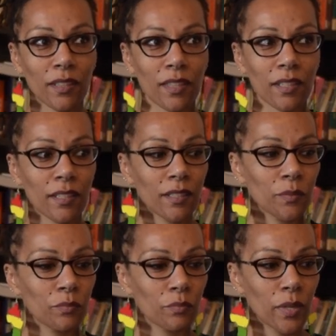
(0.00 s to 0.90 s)
the
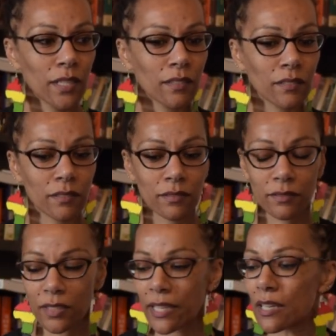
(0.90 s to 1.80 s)
when
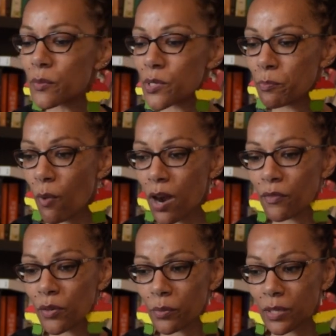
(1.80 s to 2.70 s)
I think it was
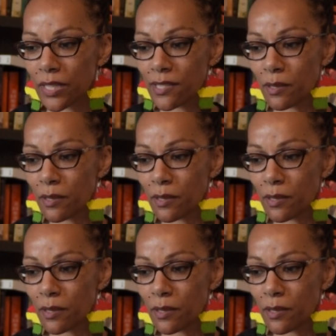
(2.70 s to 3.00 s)
Marvel released